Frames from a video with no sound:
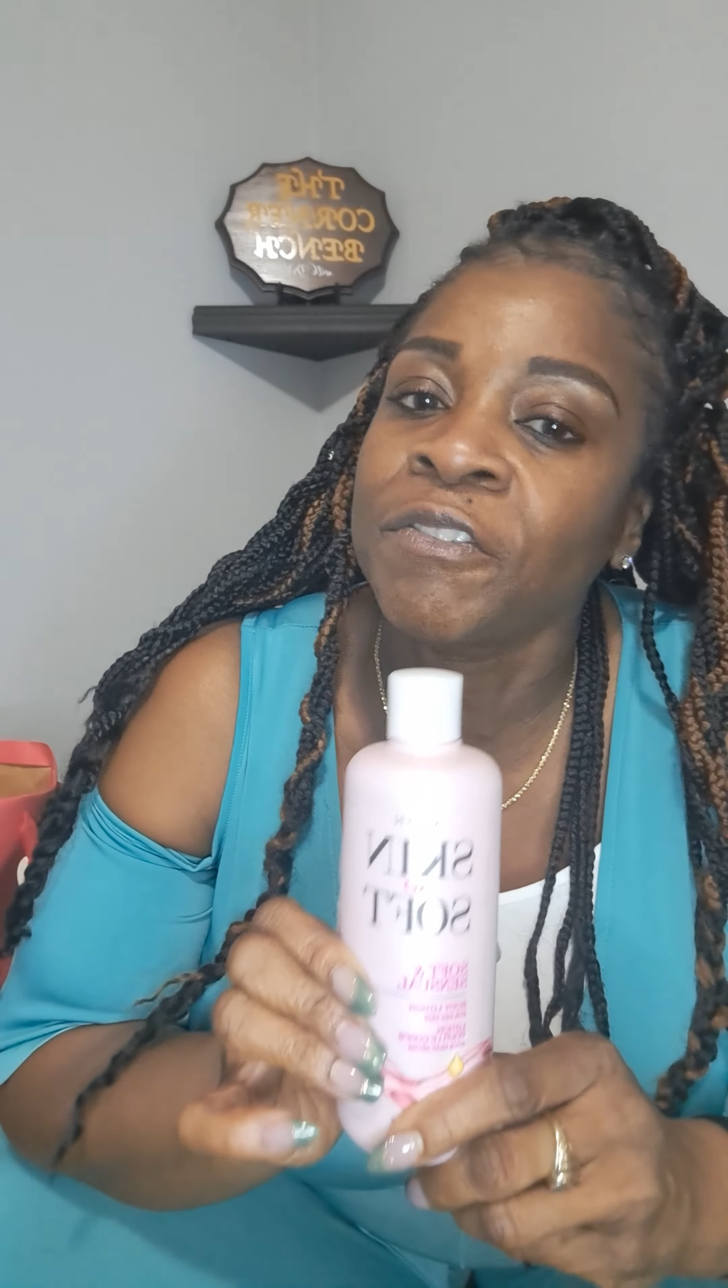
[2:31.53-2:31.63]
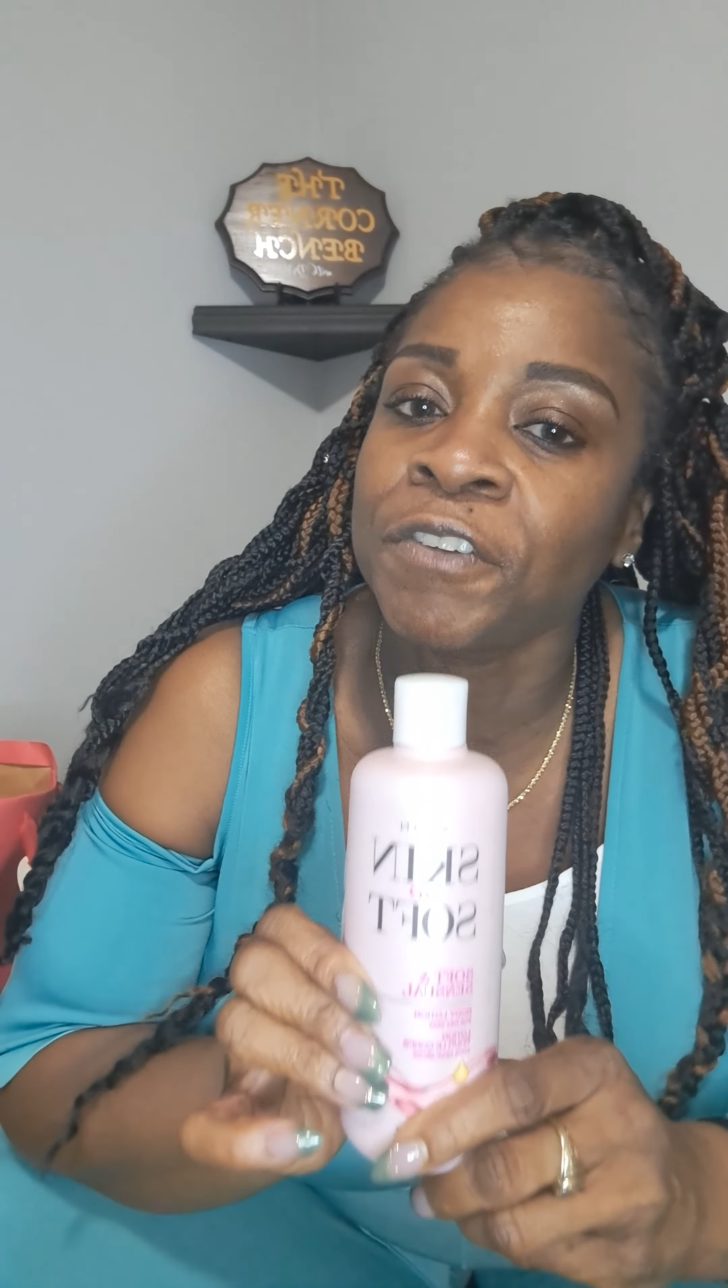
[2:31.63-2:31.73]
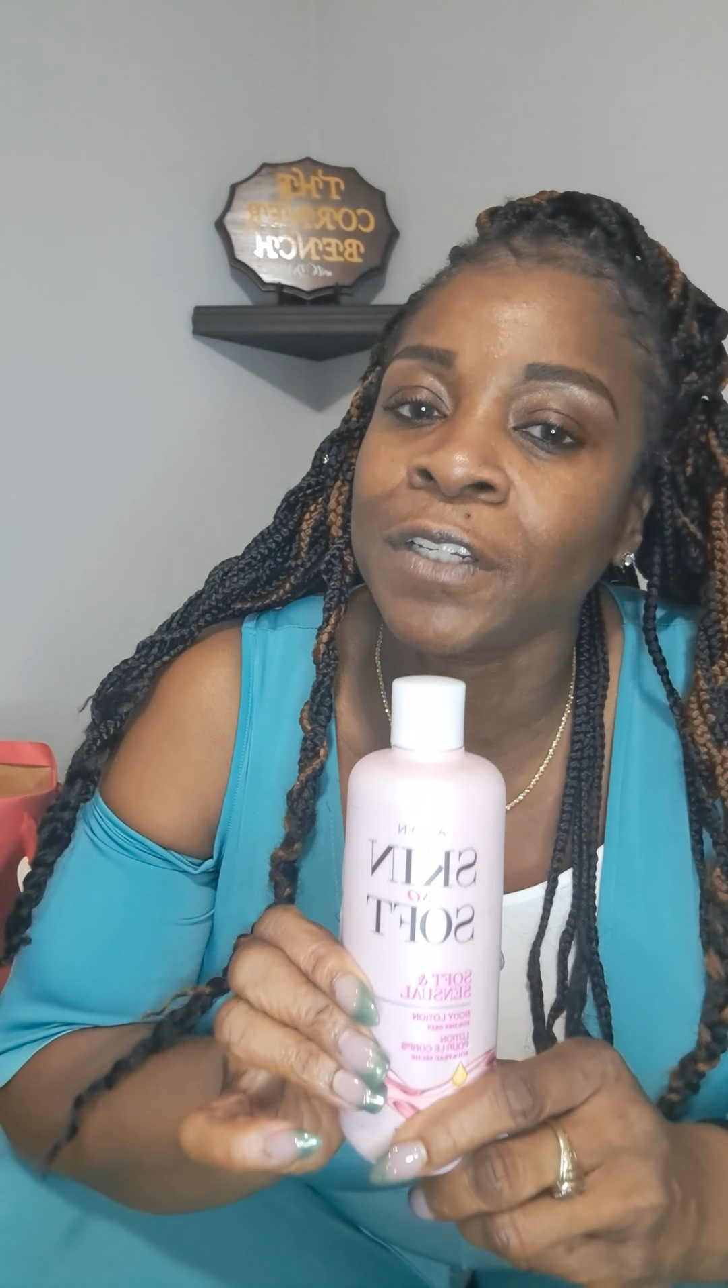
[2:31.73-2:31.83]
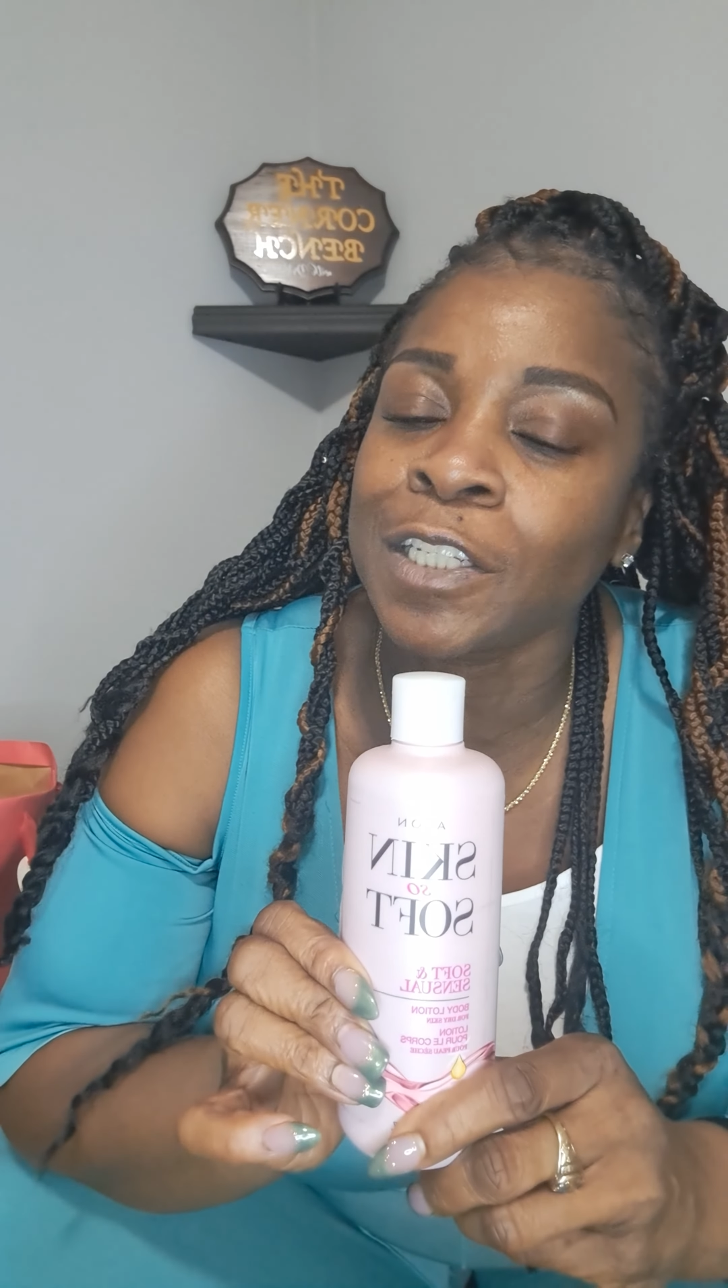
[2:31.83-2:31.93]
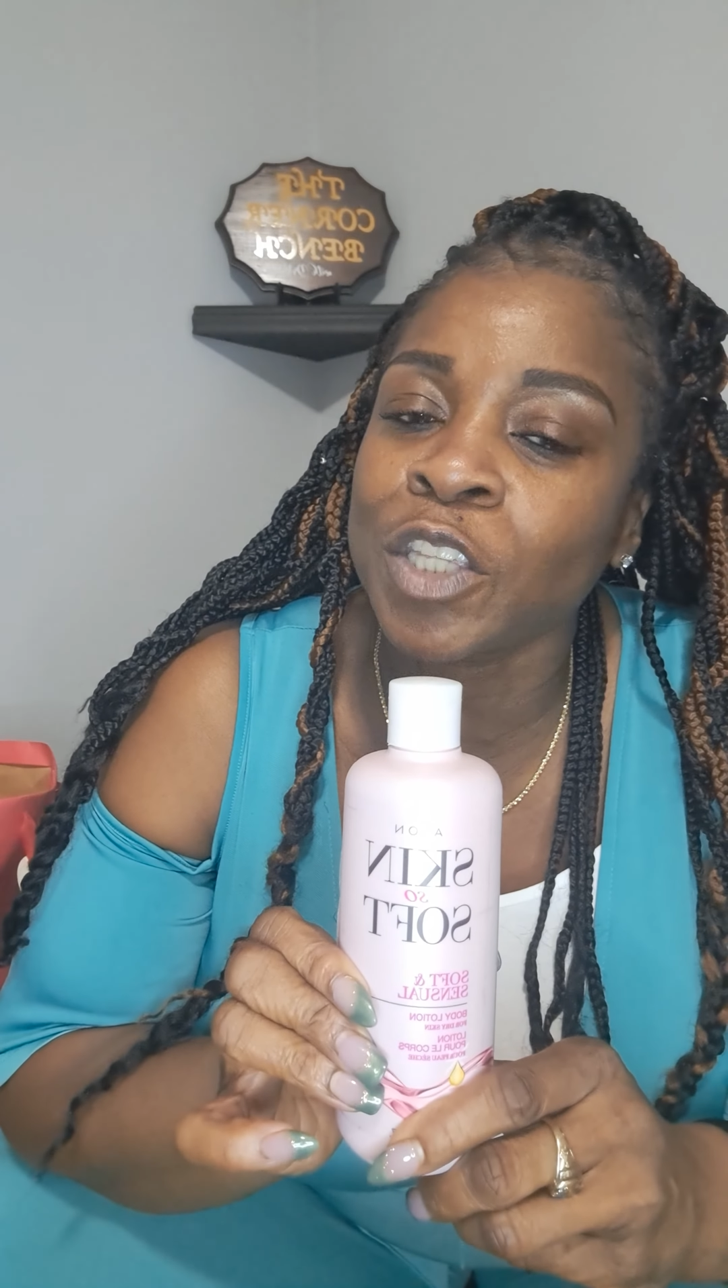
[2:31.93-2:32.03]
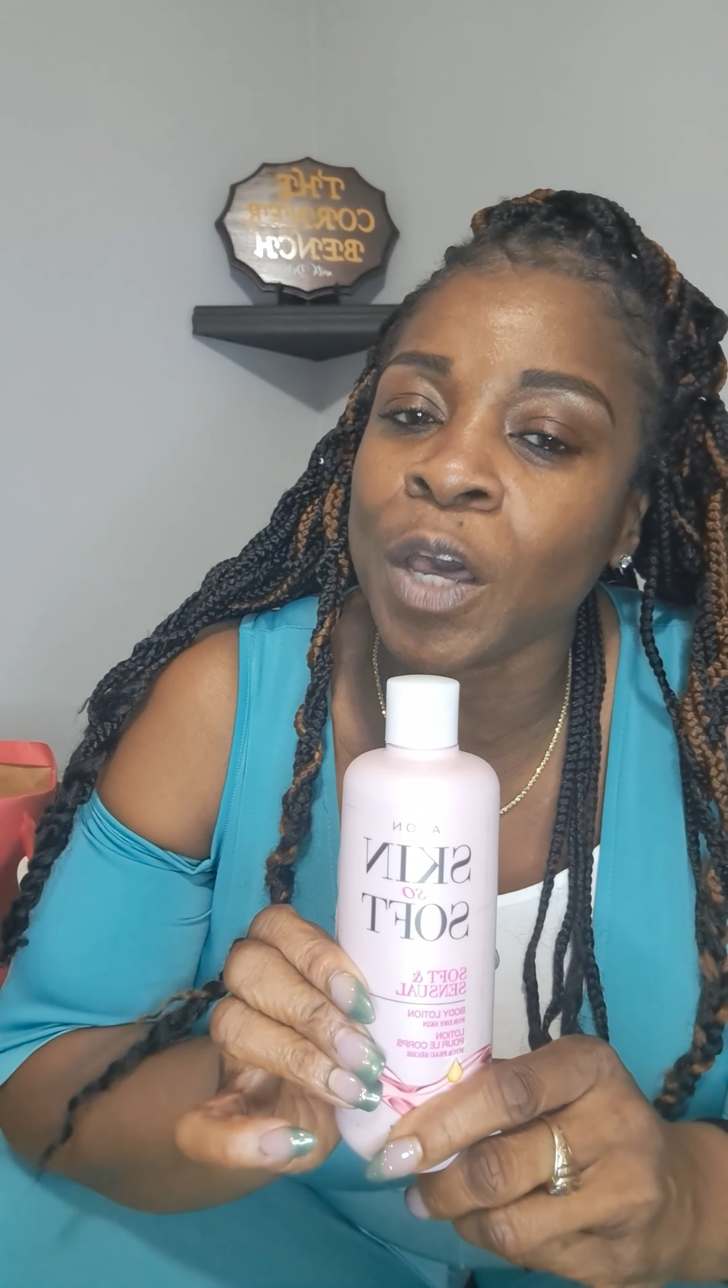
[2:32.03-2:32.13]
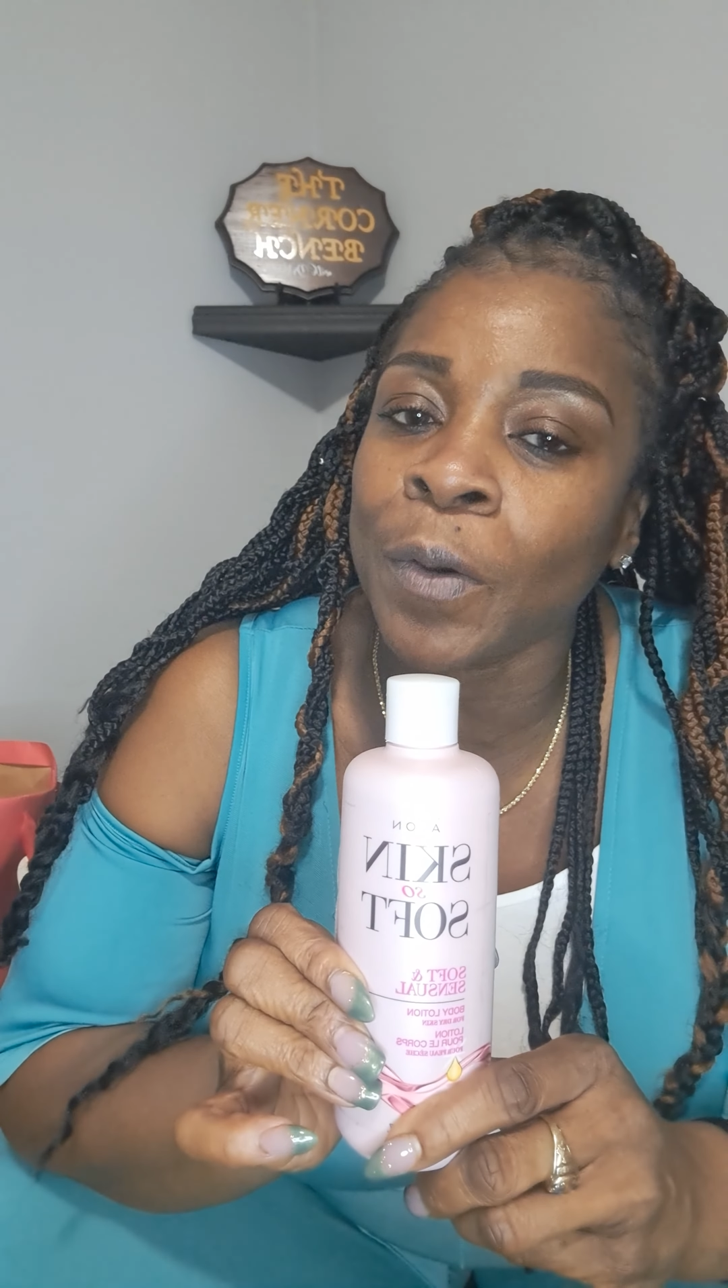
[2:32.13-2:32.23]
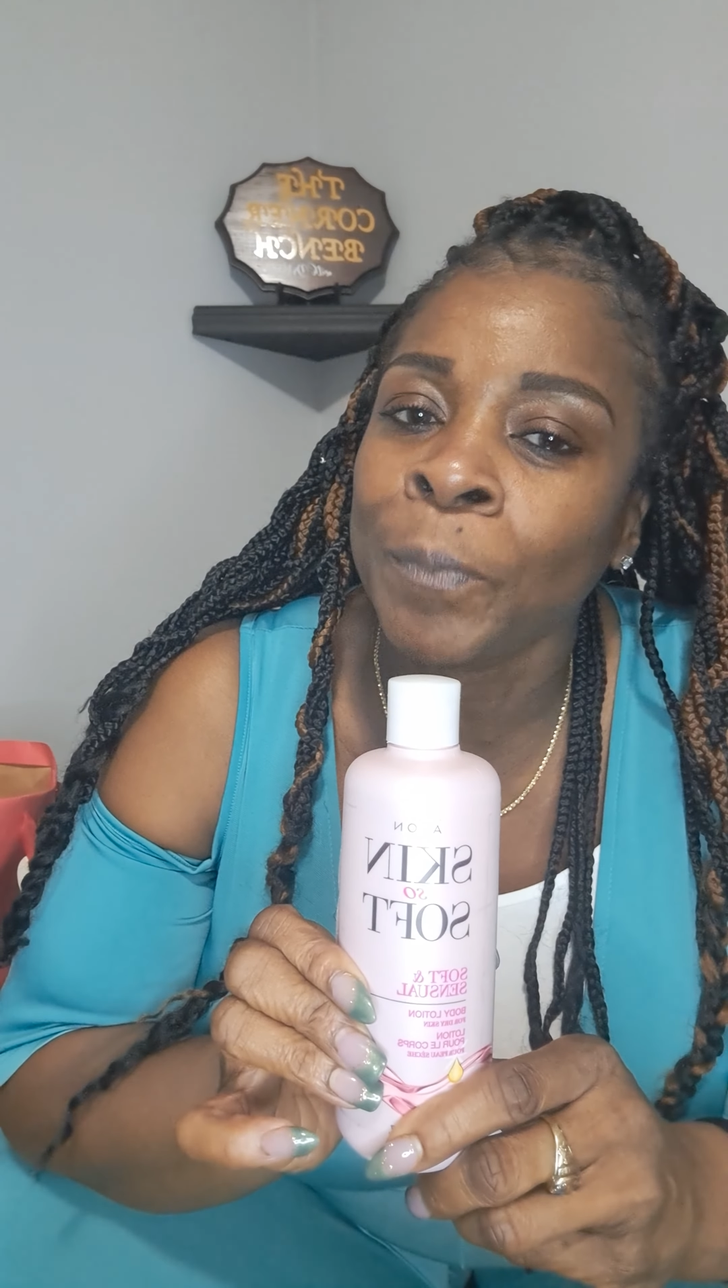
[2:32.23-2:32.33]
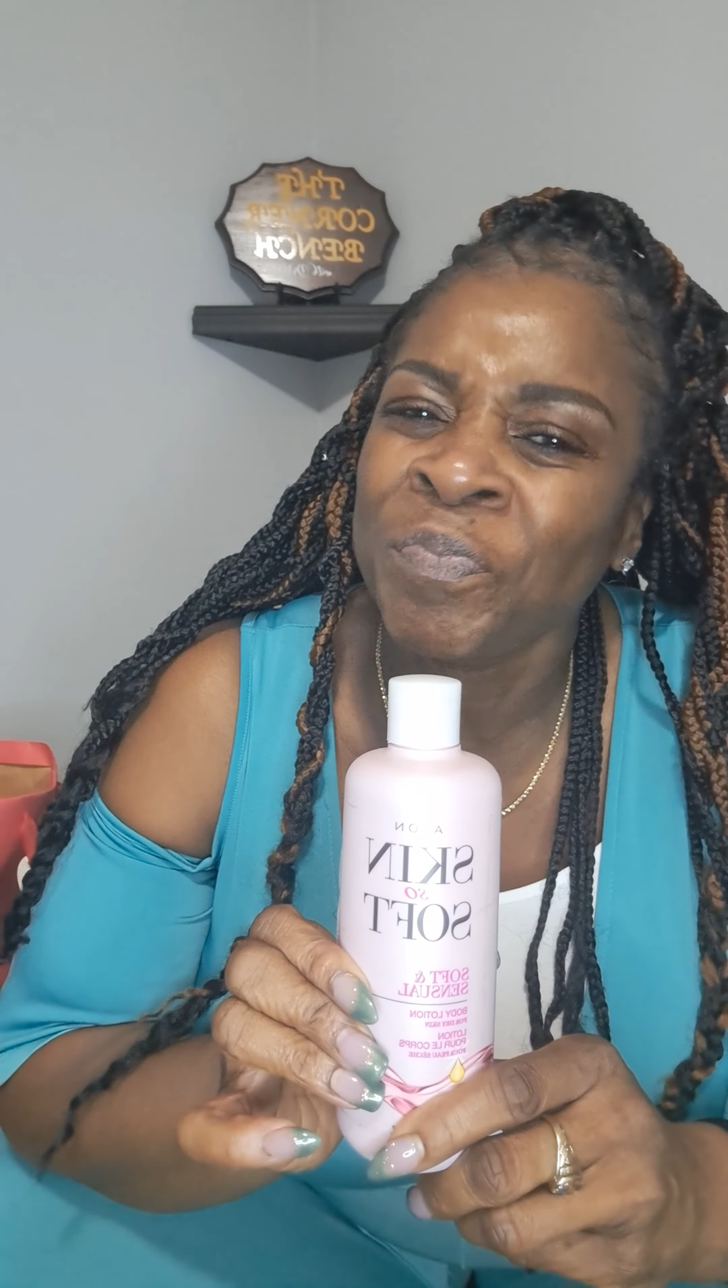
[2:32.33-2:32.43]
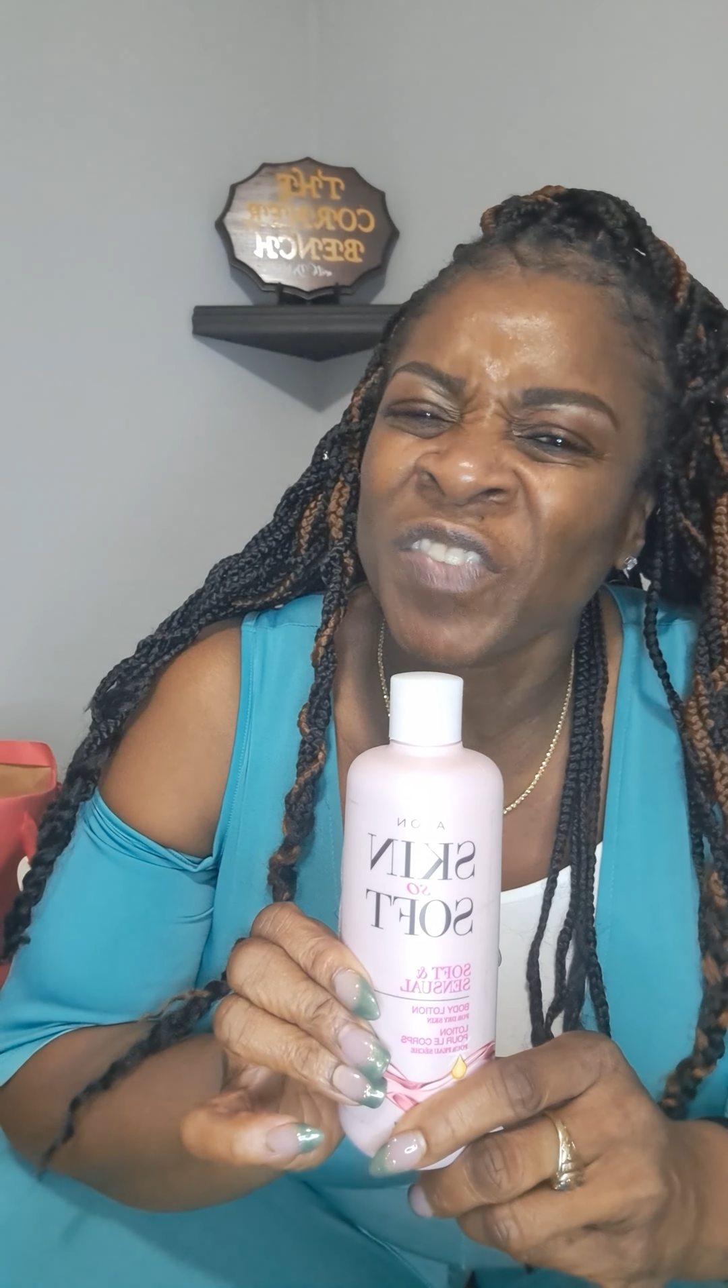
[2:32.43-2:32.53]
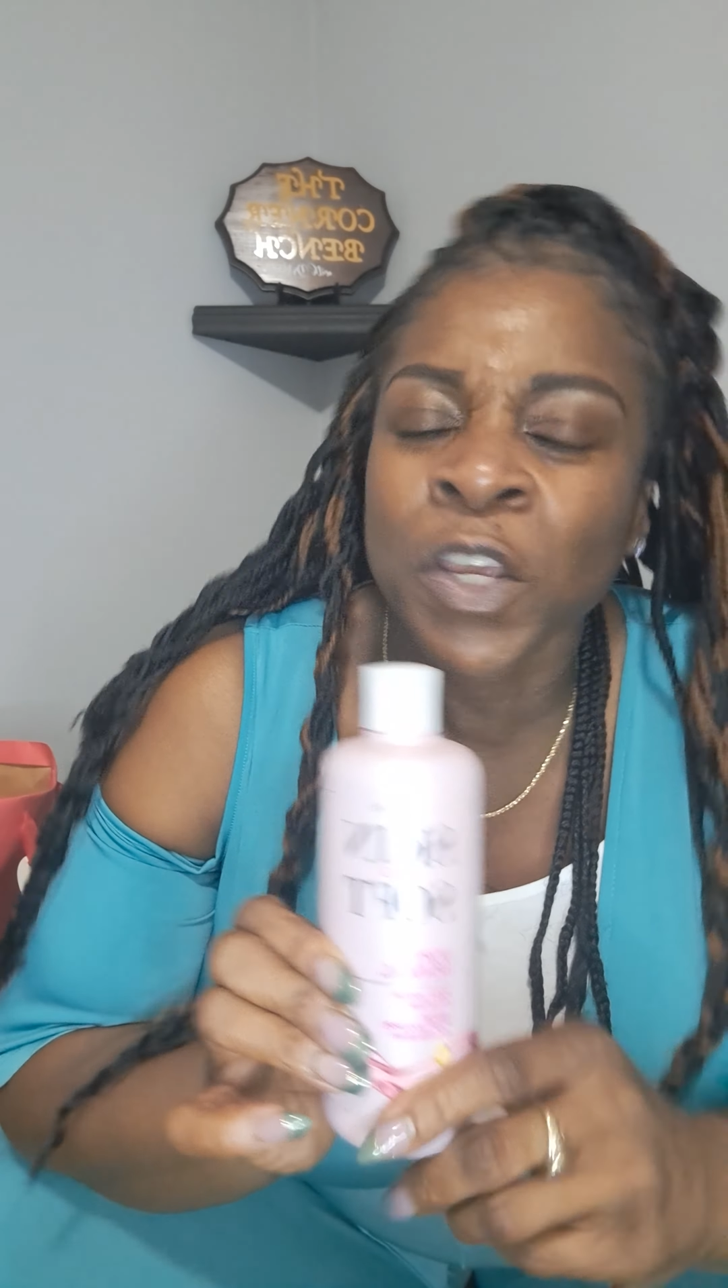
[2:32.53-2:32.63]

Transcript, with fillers: feel as though,